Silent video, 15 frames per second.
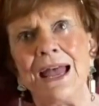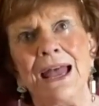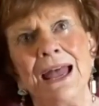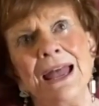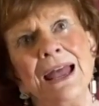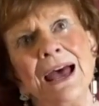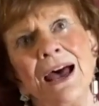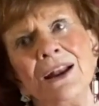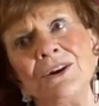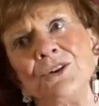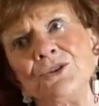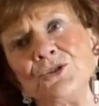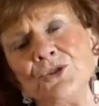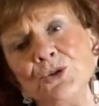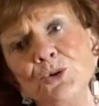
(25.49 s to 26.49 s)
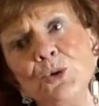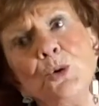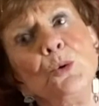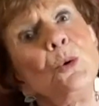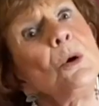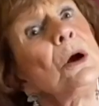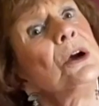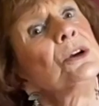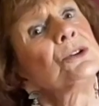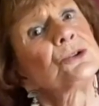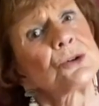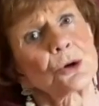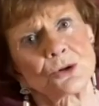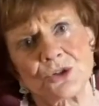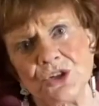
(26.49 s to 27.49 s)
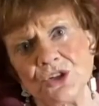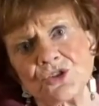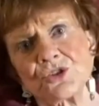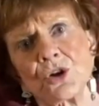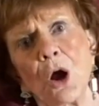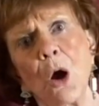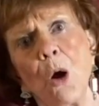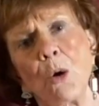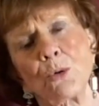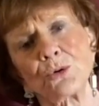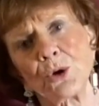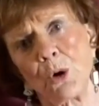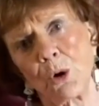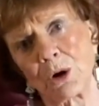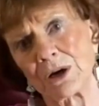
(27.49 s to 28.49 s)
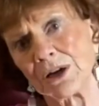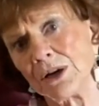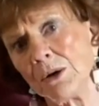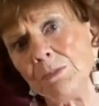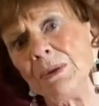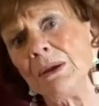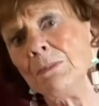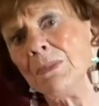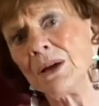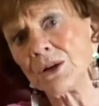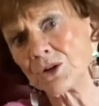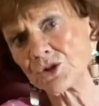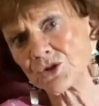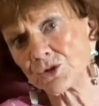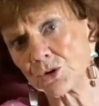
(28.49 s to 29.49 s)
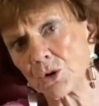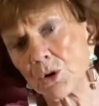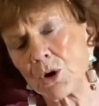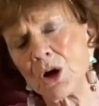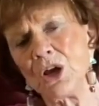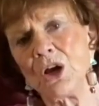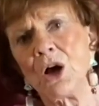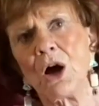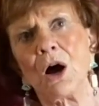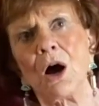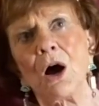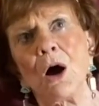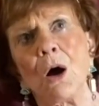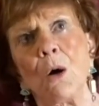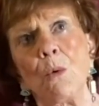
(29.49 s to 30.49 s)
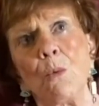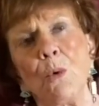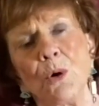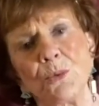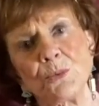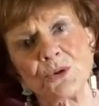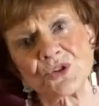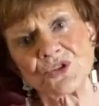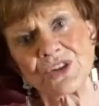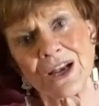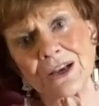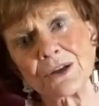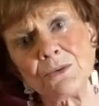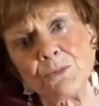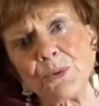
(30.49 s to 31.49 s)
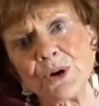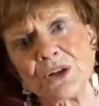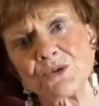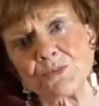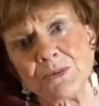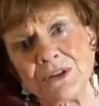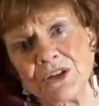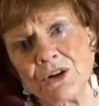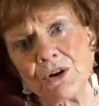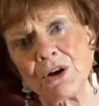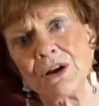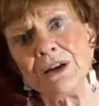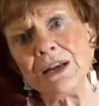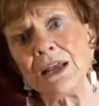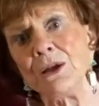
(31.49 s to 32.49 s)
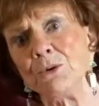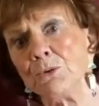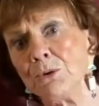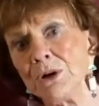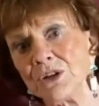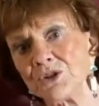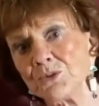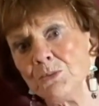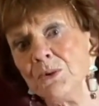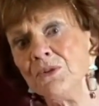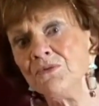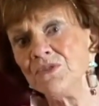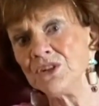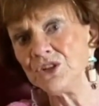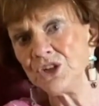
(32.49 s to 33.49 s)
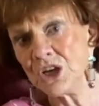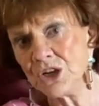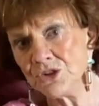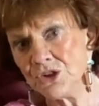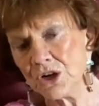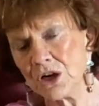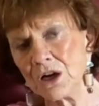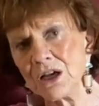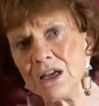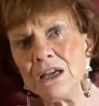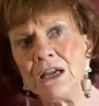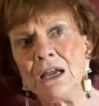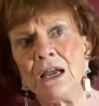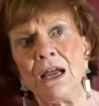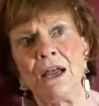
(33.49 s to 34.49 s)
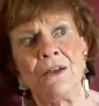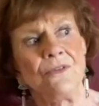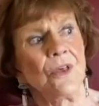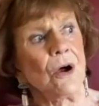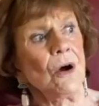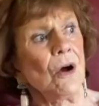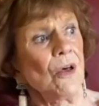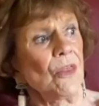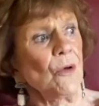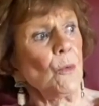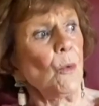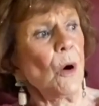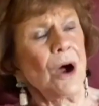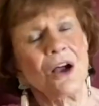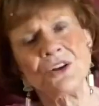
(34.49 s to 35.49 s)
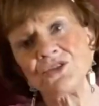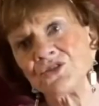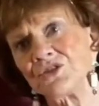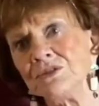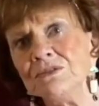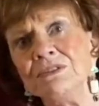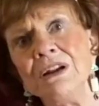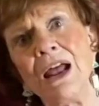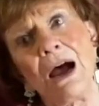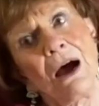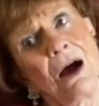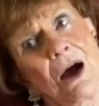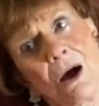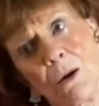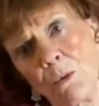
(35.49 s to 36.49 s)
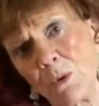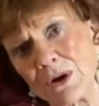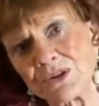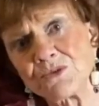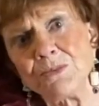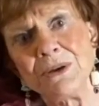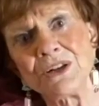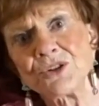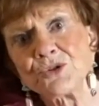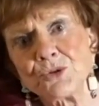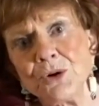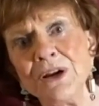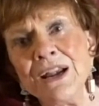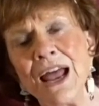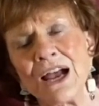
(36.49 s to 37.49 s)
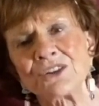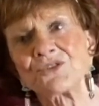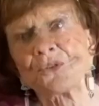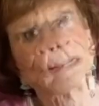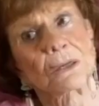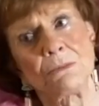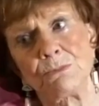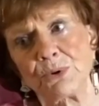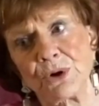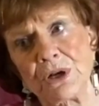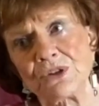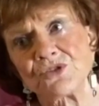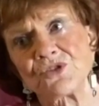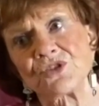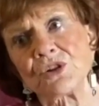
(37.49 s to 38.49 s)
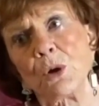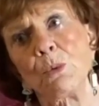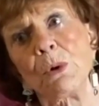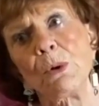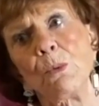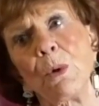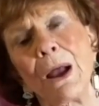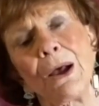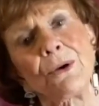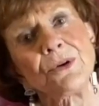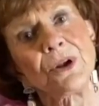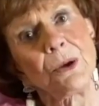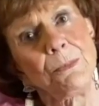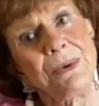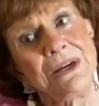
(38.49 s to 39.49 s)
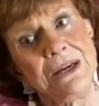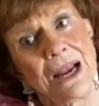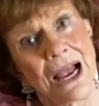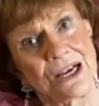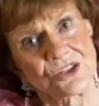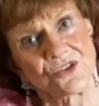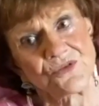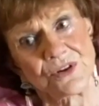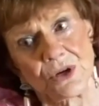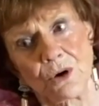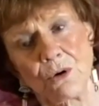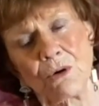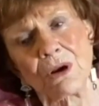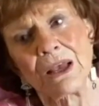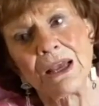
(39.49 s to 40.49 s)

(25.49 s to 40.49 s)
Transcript: and two churches called Hartley to be minister. One was Second Presbyterian in Richmond, Virginia, and the other was Westminster in Nashville. So we wound up in Nashville,